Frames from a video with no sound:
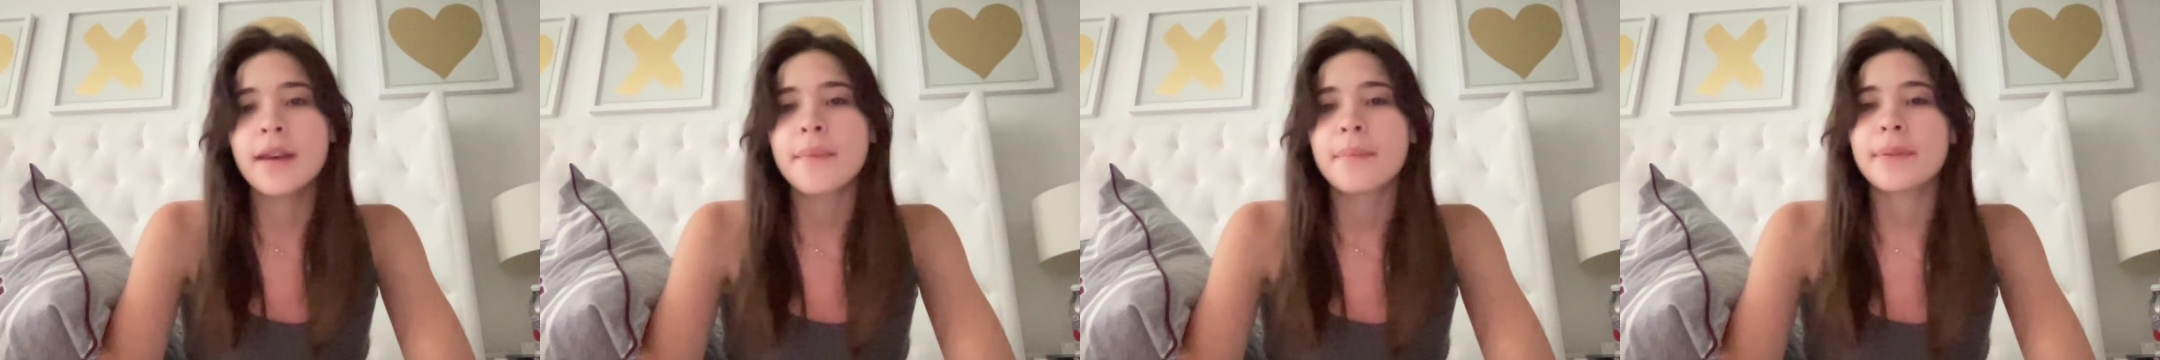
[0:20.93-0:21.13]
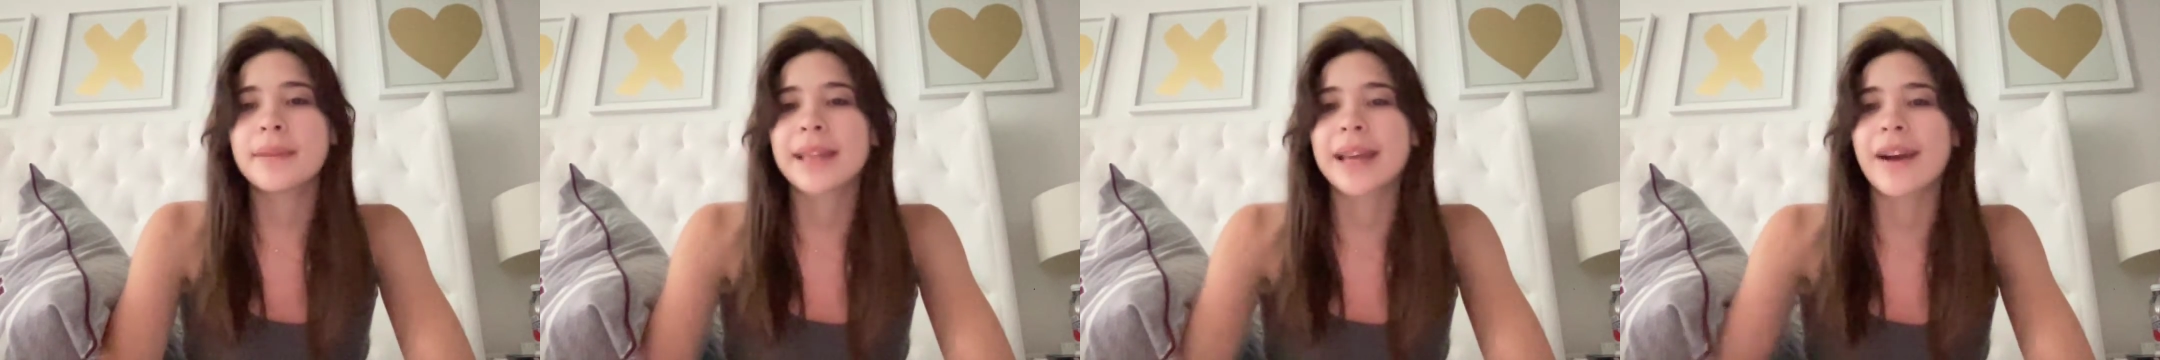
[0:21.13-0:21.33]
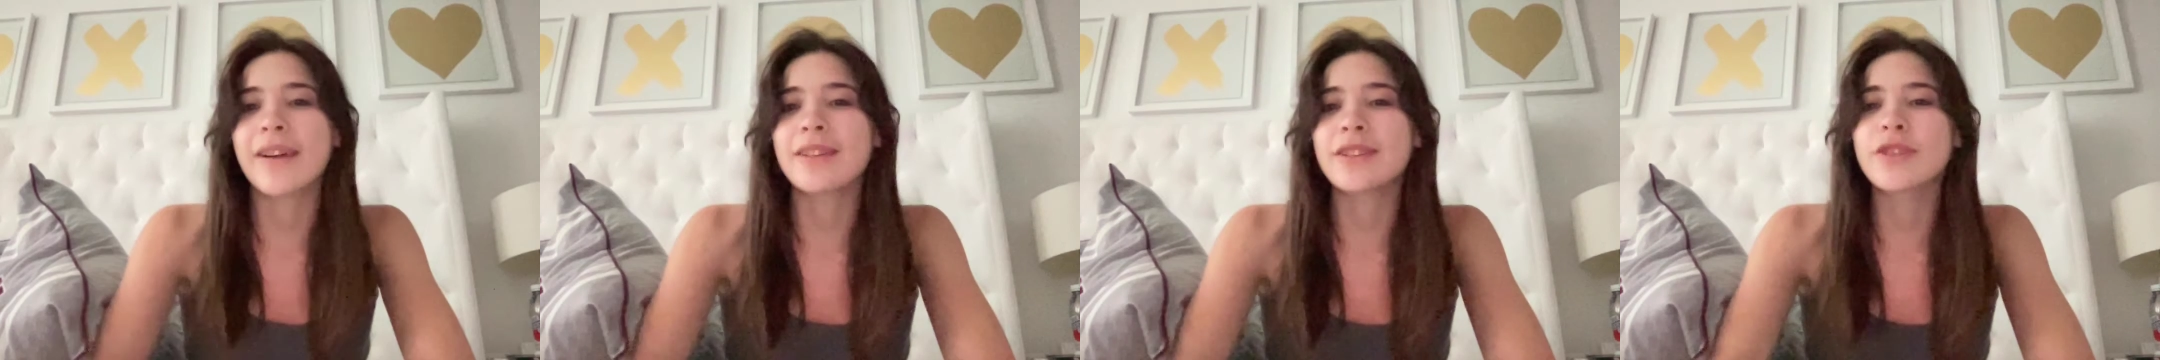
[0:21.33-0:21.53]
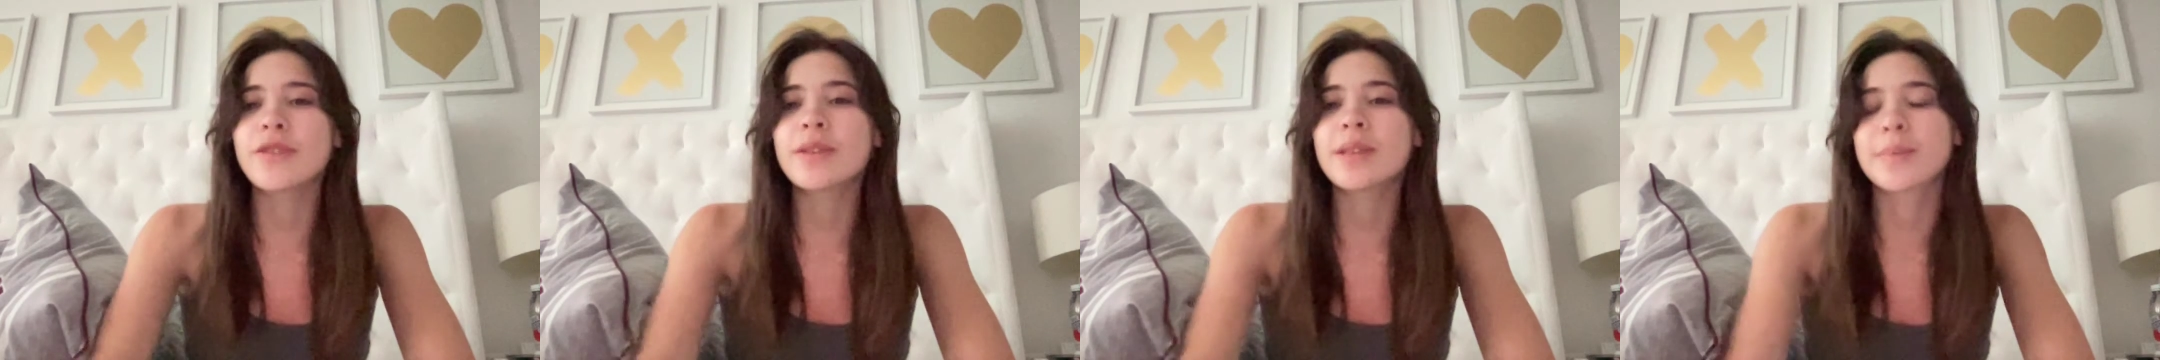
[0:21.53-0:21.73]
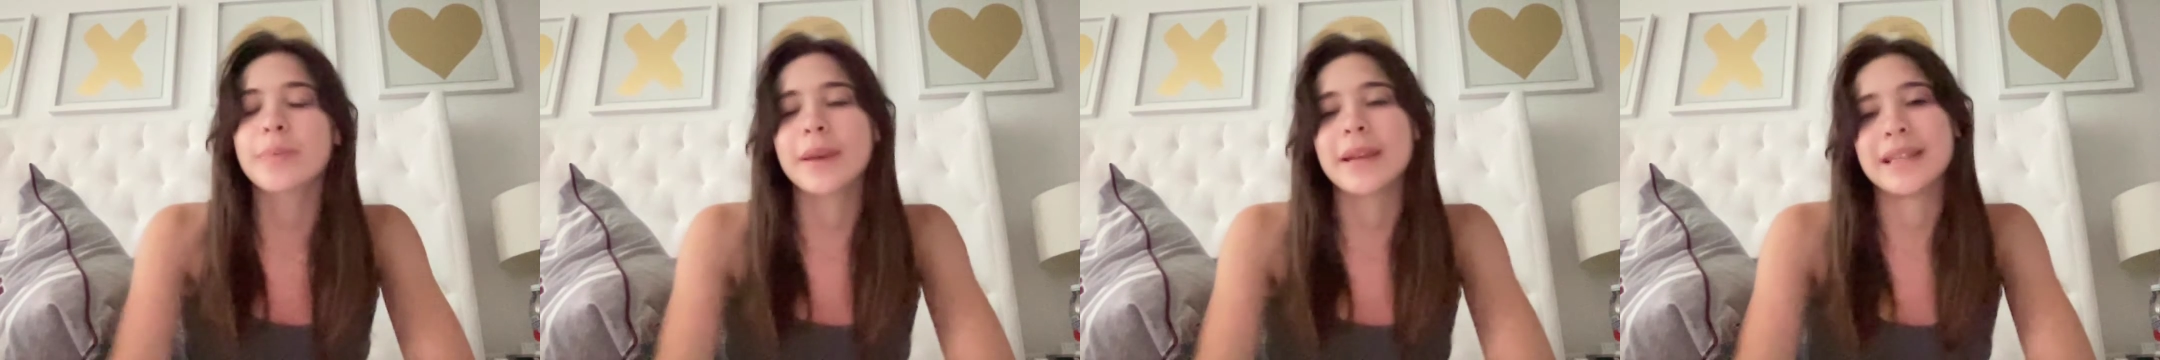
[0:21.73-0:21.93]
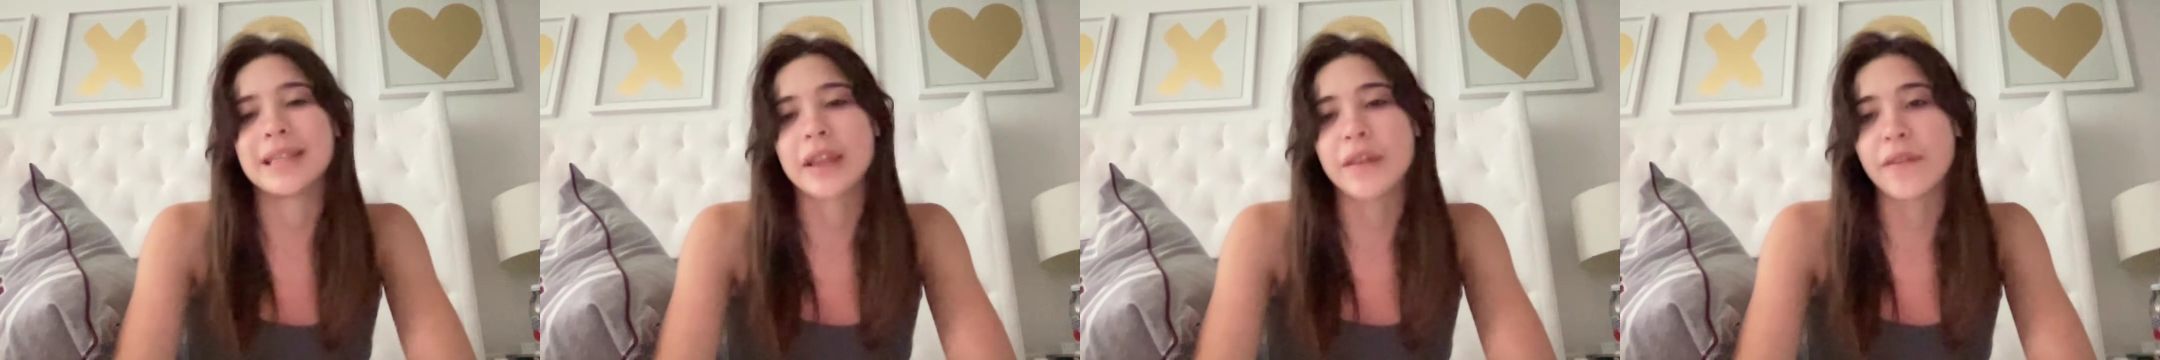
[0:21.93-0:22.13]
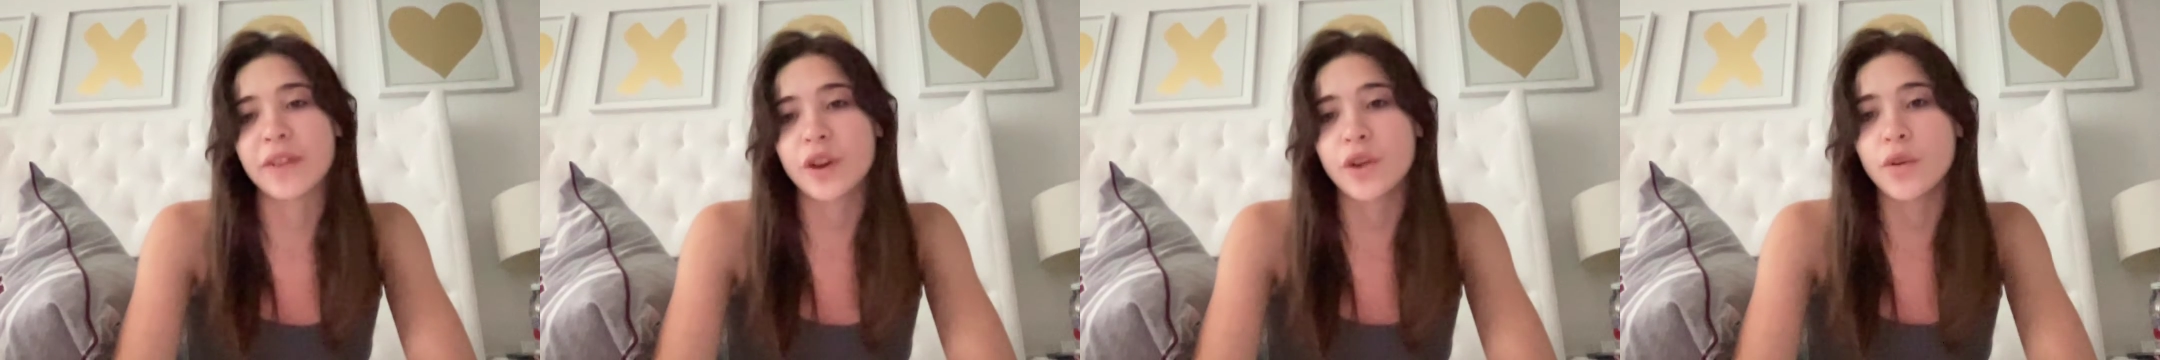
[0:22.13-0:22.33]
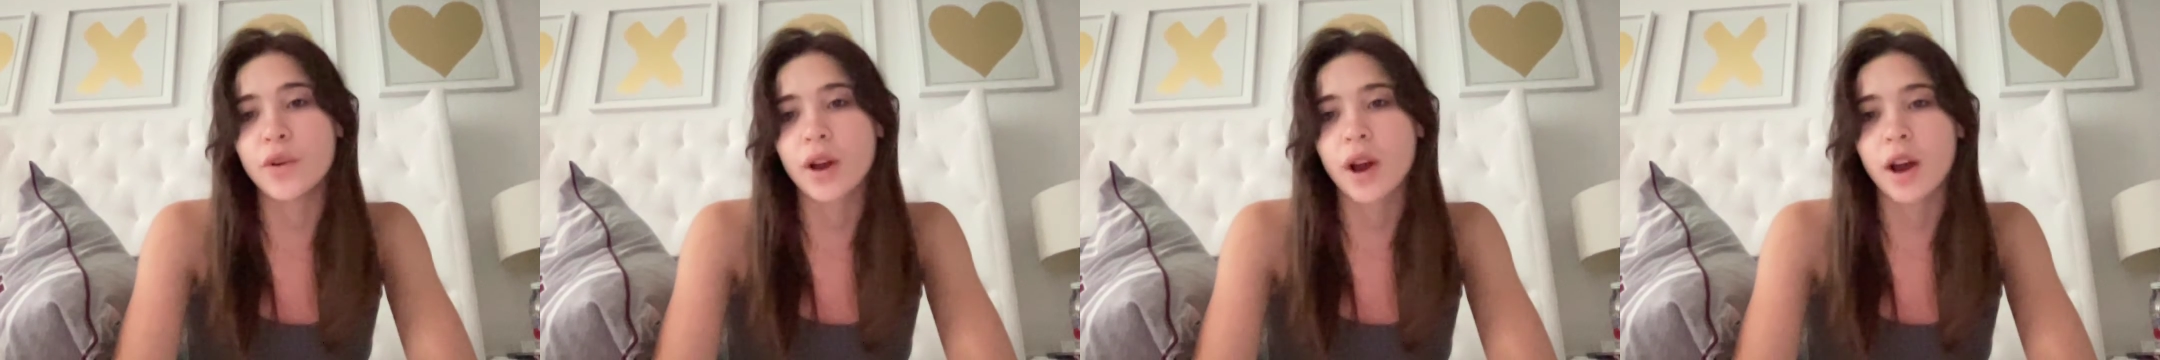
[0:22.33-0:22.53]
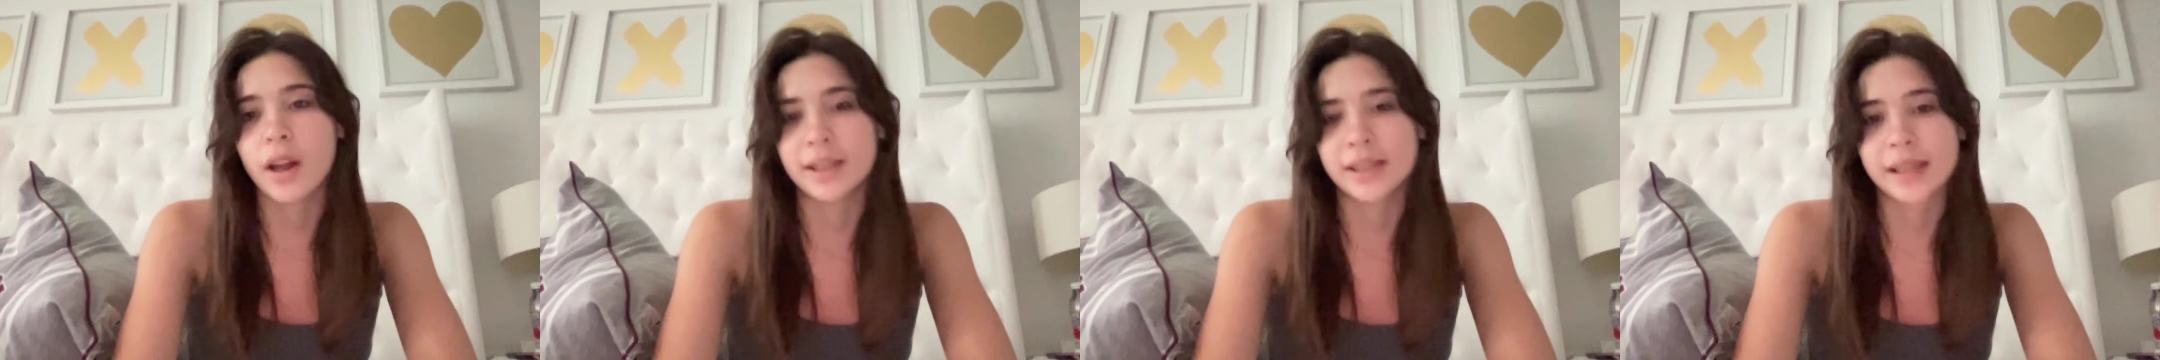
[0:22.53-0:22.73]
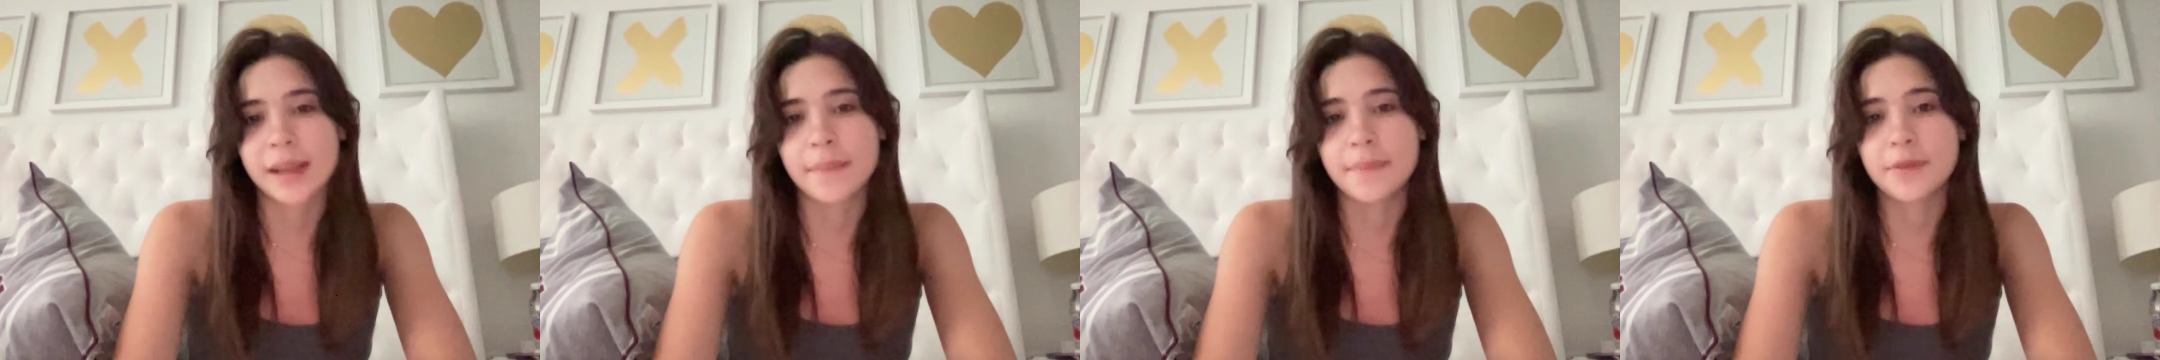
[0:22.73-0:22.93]
but they also explain difficult
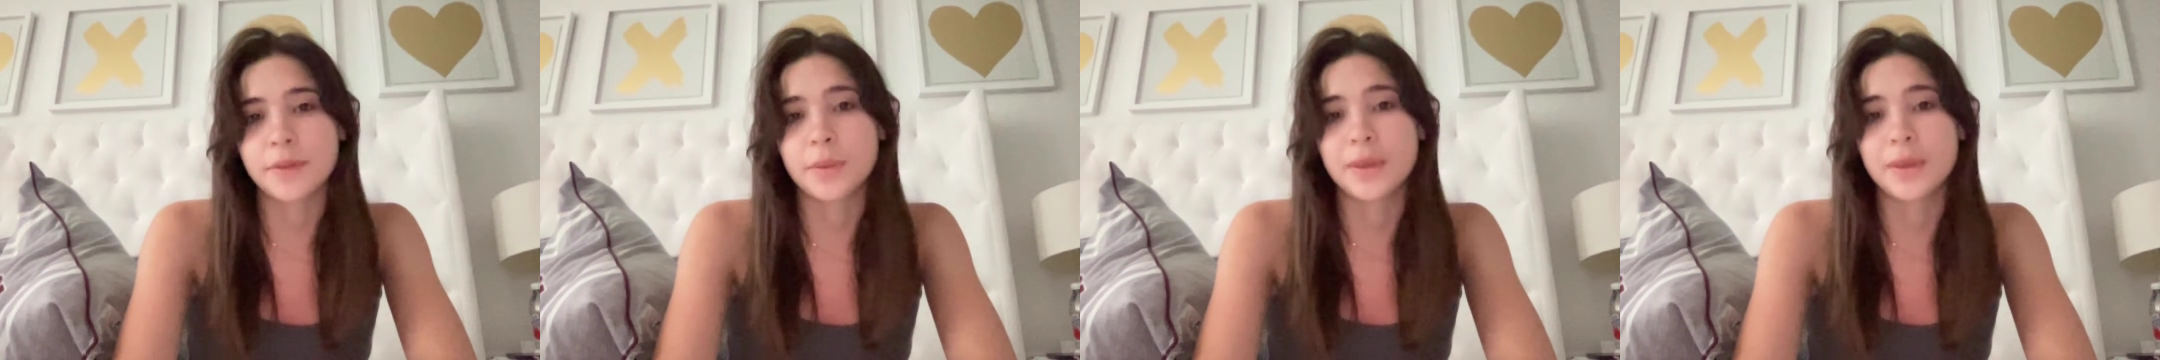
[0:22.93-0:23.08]
concepts